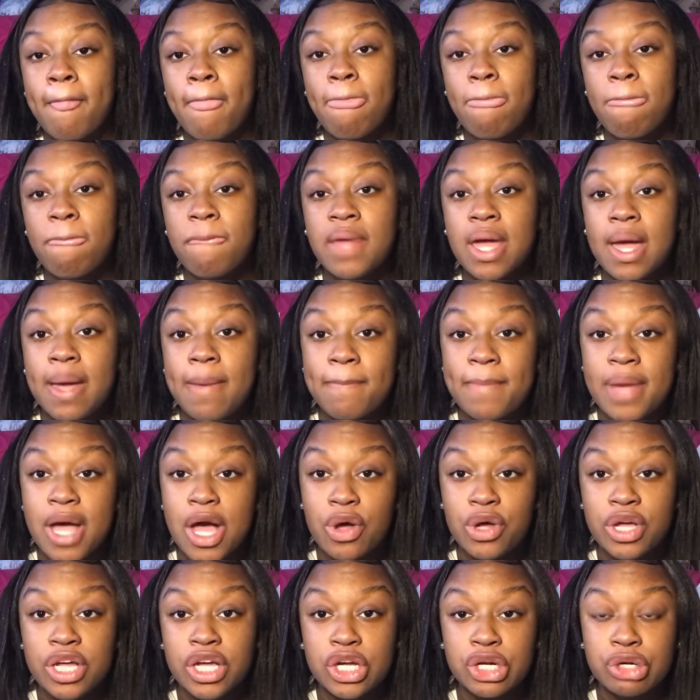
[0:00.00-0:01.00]
the
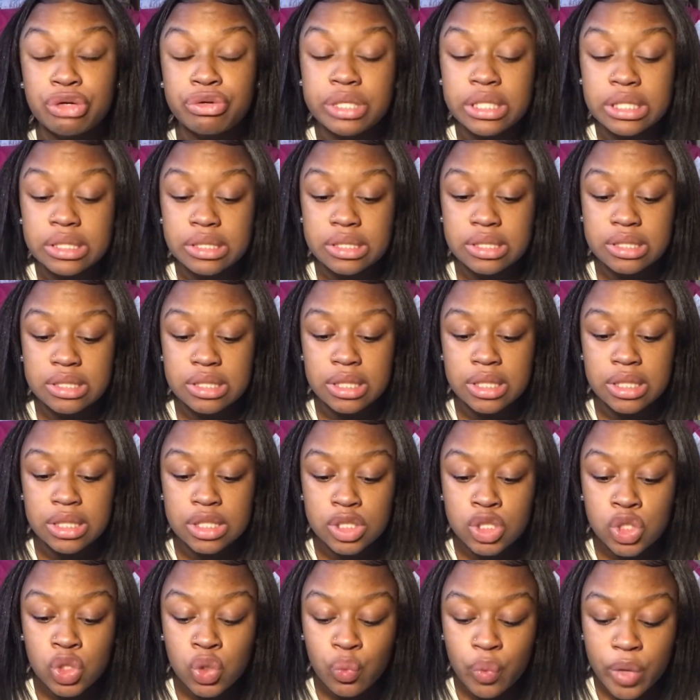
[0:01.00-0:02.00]
amount increased
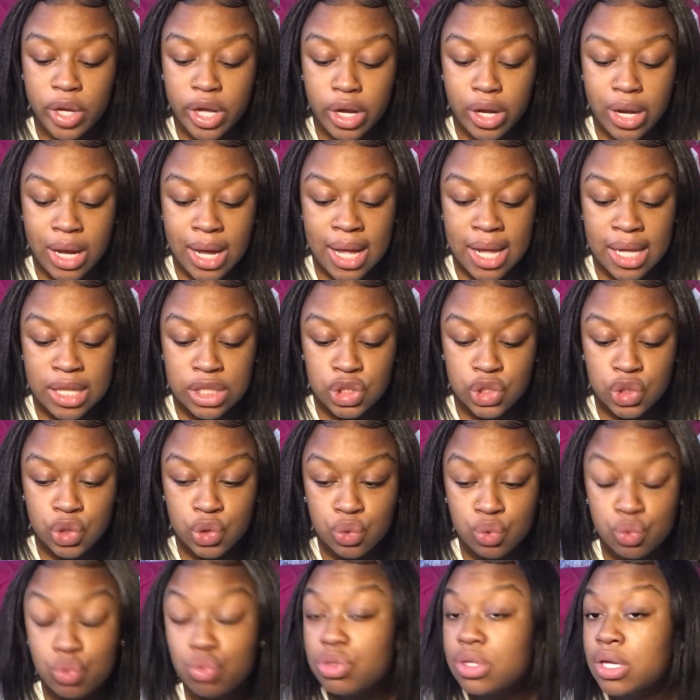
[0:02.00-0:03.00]
to where I had
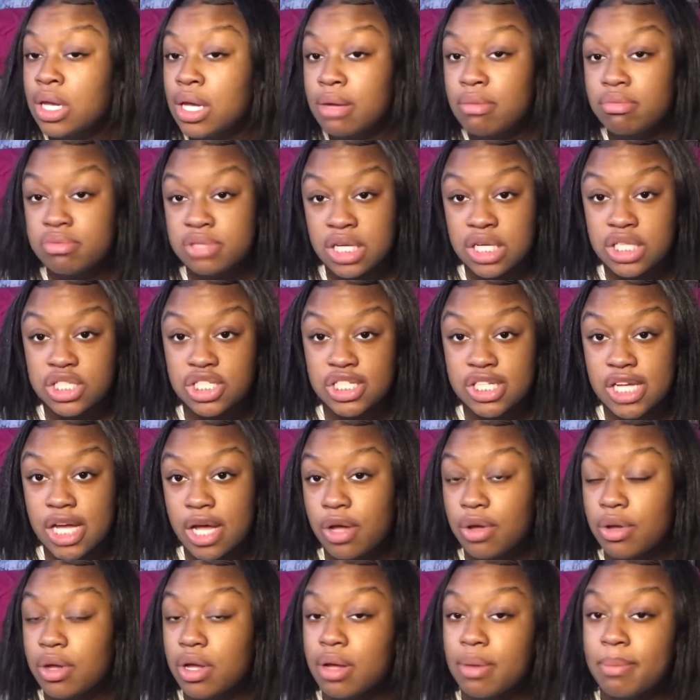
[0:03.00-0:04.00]
to keep changing out
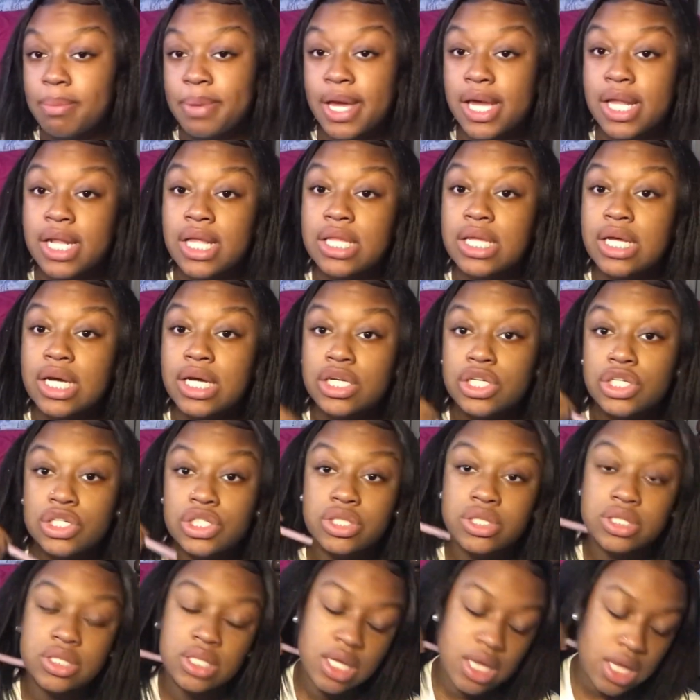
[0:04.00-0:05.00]
panty liners,
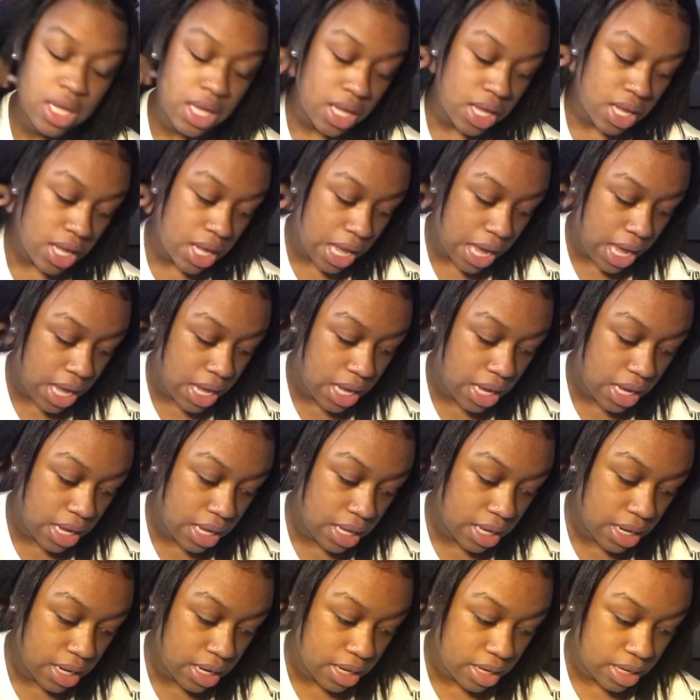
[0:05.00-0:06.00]

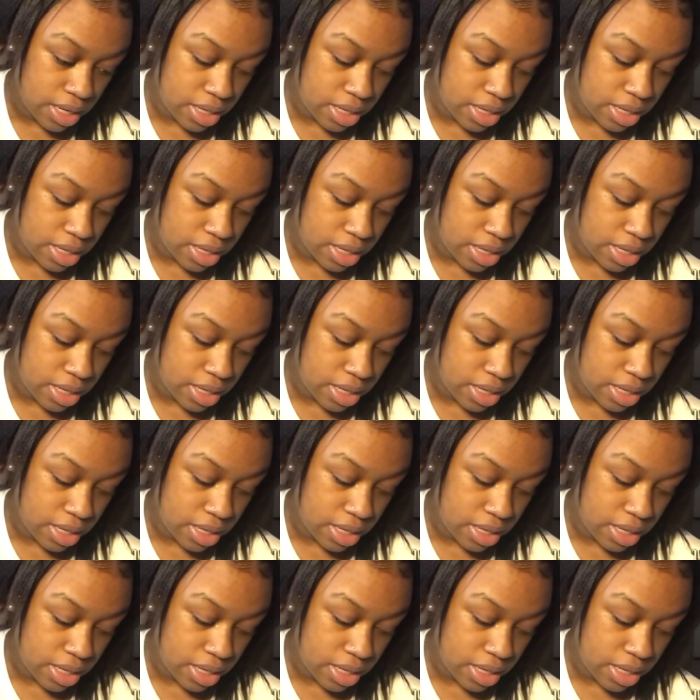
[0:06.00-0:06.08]
and